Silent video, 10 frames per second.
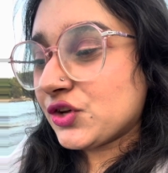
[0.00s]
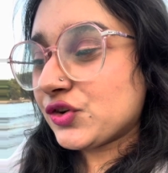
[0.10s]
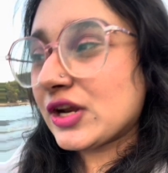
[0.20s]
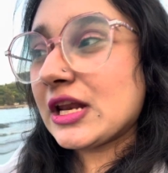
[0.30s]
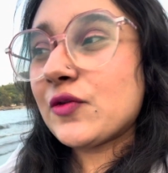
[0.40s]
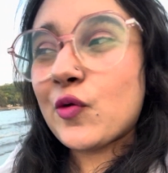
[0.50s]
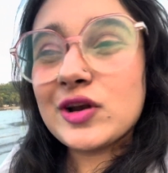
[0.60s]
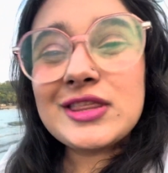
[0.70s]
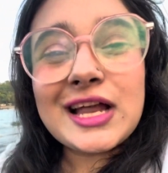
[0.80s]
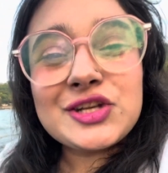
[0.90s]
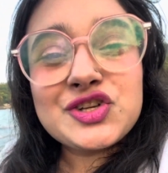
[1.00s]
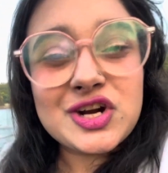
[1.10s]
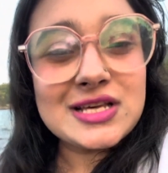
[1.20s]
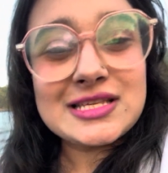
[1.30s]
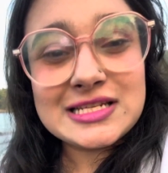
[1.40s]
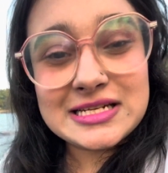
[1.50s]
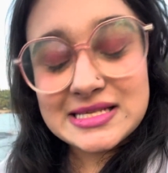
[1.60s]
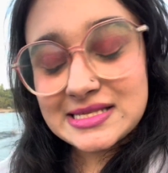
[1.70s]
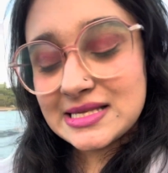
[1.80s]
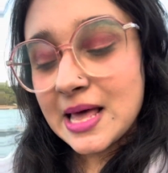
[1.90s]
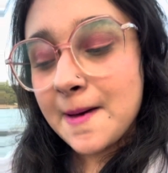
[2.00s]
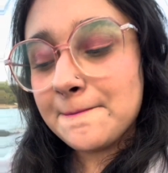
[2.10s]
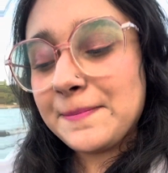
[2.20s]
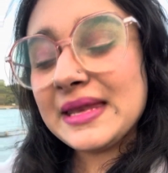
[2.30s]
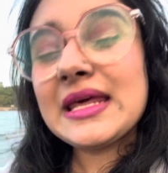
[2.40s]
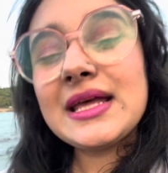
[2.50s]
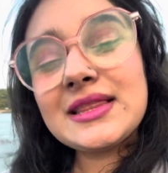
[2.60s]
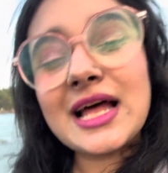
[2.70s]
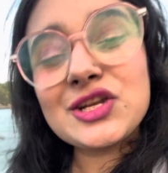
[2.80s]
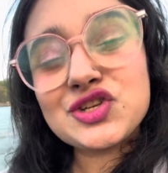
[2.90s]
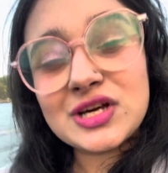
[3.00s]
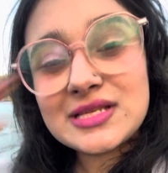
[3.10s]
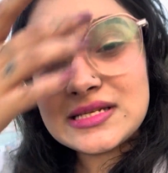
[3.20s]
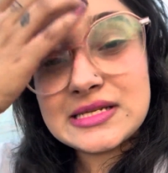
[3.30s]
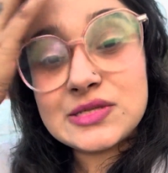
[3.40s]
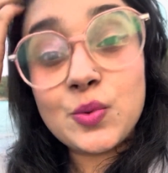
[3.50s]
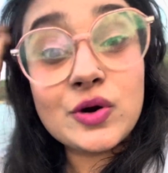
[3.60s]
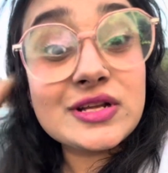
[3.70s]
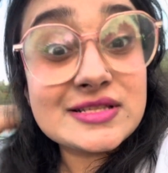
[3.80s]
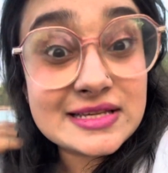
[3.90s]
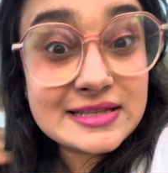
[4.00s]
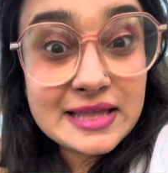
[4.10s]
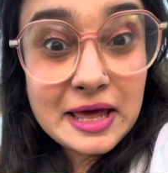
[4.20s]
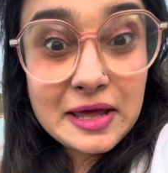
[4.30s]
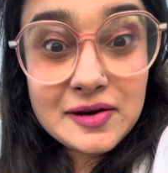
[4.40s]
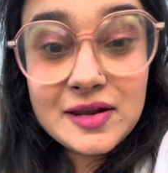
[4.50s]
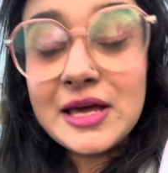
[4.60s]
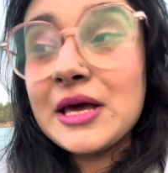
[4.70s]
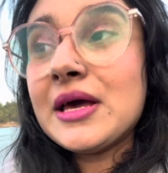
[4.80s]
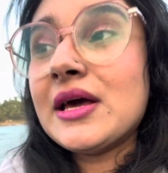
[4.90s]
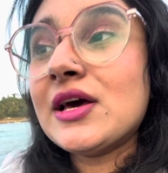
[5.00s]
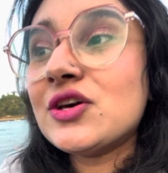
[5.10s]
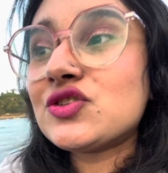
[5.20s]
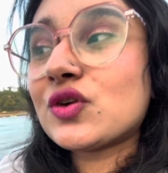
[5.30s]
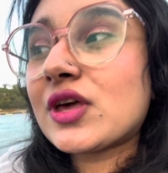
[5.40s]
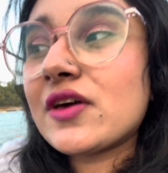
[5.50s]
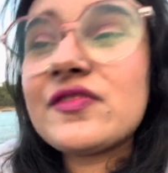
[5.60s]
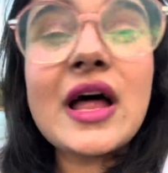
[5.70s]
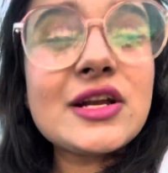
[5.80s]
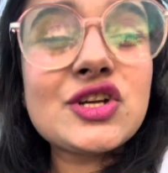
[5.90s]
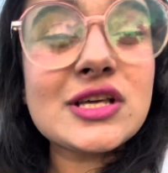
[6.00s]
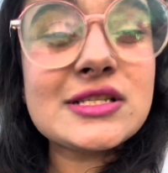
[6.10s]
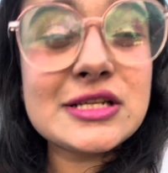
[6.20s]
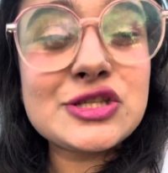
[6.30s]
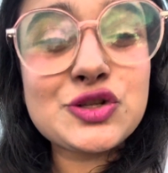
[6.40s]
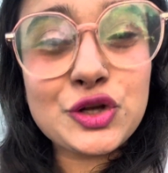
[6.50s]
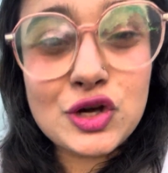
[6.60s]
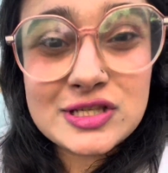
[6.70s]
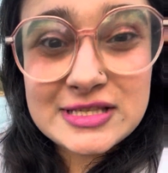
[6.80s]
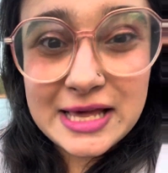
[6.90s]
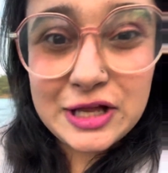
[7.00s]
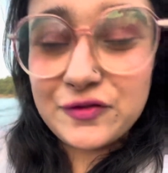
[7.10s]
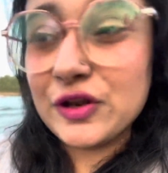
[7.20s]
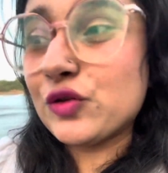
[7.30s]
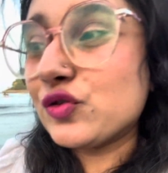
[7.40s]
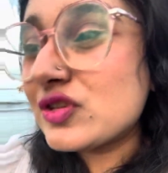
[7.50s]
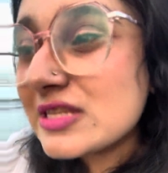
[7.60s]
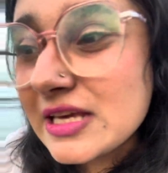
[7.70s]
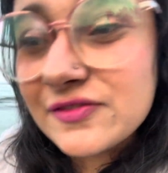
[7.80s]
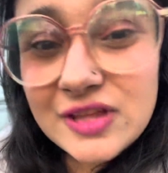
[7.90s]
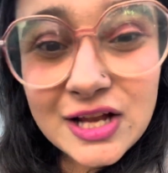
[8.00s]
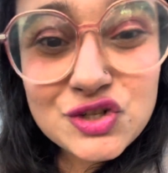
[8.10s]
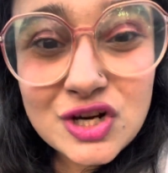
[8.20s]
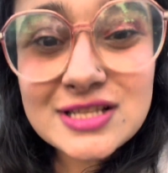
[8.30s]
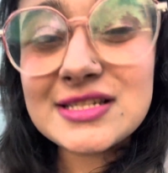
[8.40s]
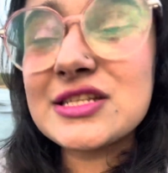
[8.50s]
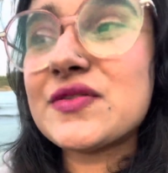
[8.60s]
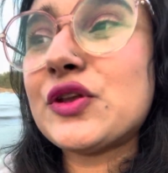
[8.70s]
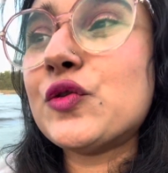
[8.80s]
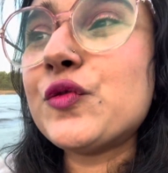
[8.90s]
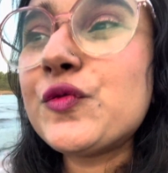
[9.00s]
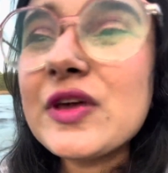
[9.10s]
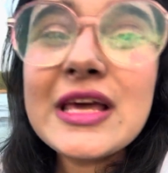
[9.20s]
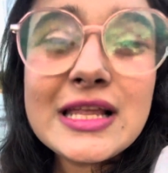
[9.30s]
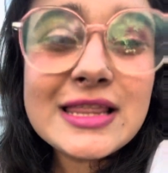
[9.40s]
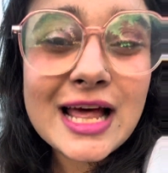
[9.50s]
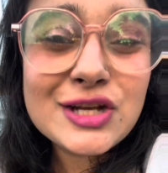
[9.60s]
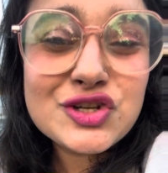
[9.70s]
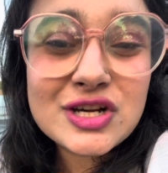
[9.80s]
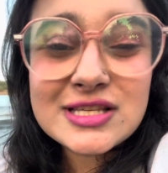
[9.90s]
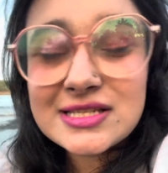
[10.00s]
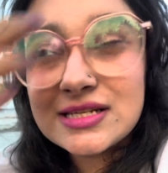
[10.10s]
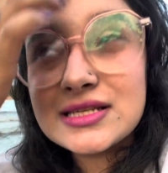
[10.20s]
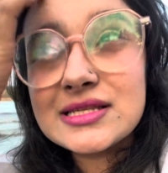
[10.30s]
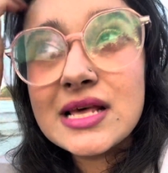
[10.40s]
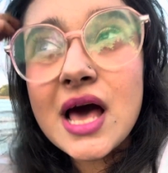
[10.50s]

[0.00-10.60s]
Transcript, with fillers: you really want that justice, beneath that justice, what is it there? So give that justice to yourself and you receive that justice and you feel that justice.